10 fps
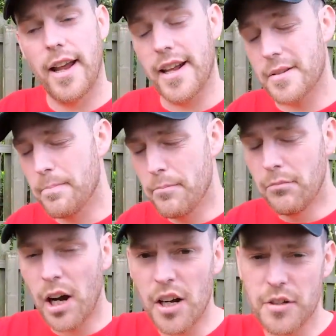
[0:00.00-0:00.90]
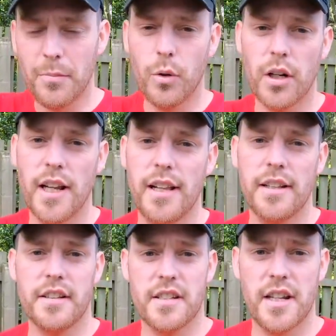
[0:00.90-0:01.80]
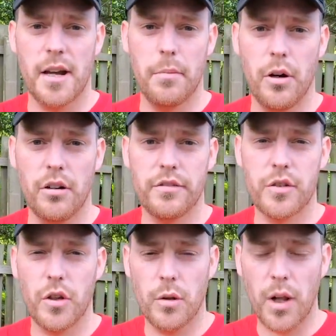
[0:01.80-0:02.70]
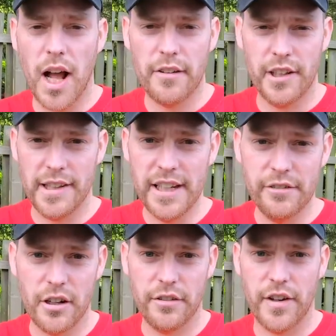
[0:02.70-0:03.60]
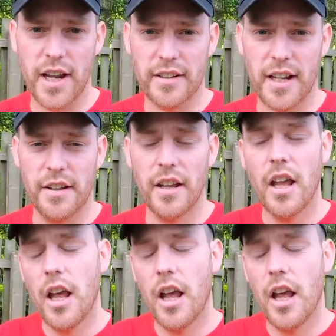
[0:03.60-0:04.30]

it's much more likely to snap off, so it'll have a lever effect, and